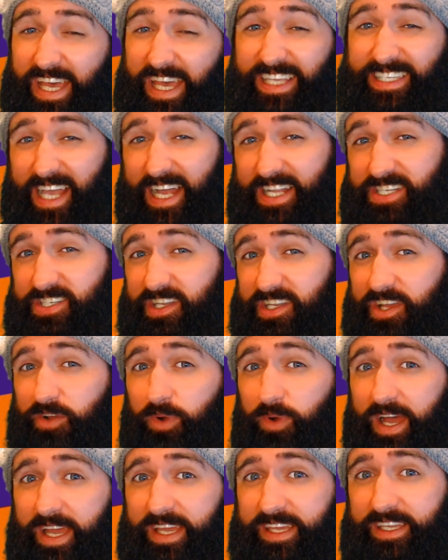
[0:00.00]
It's actually
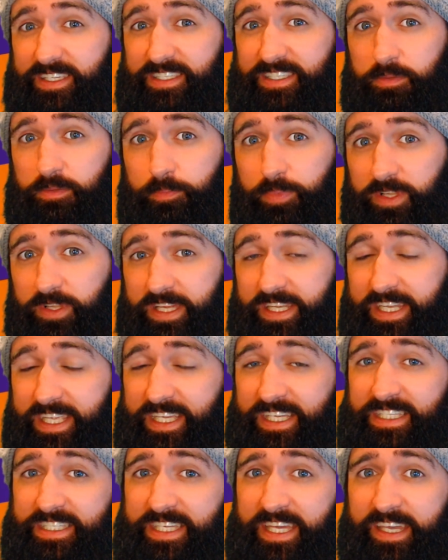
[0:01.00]
quite simple and
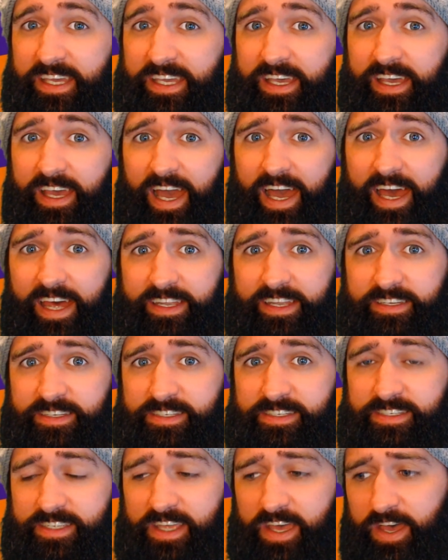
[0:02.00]
easy,
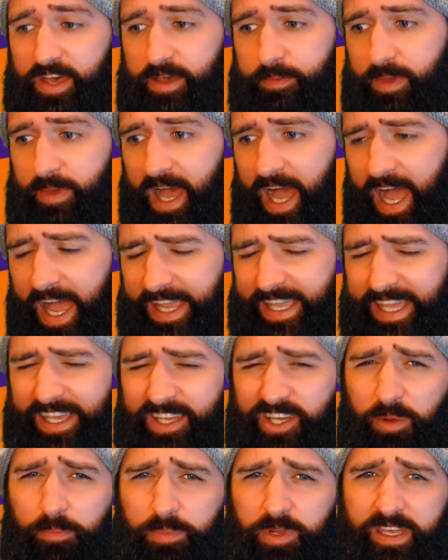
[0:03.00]
and I
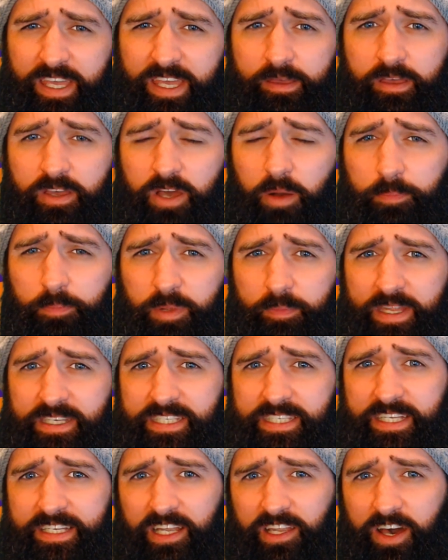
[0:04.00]
get
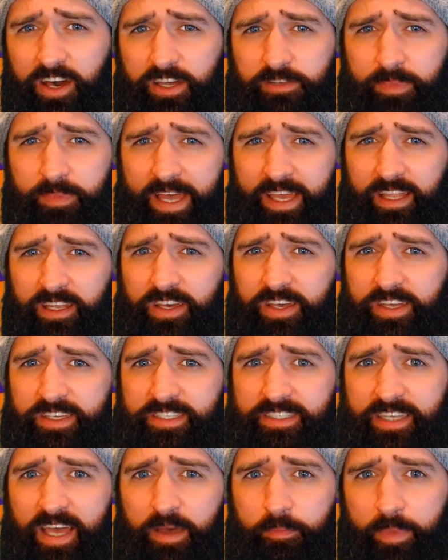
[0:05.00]
complimented a lot on my
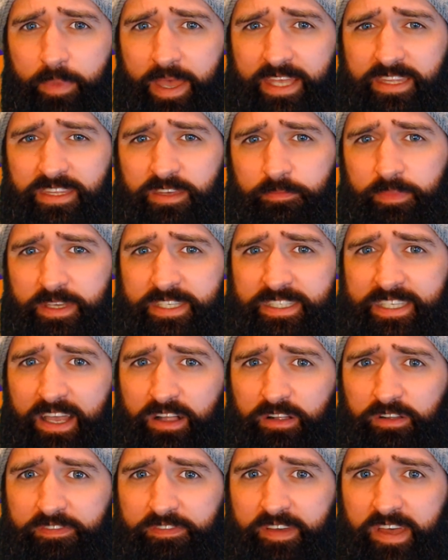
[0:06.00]
alerts. I made them
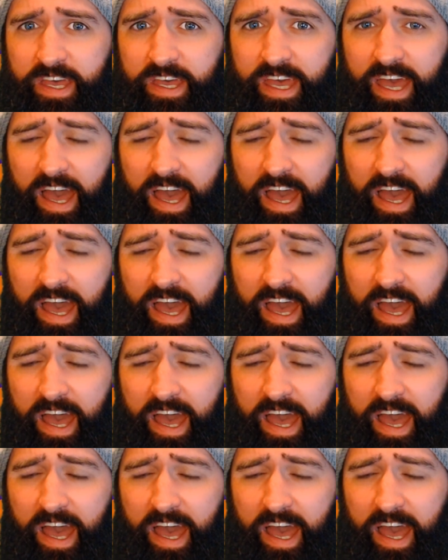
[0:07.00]
myself.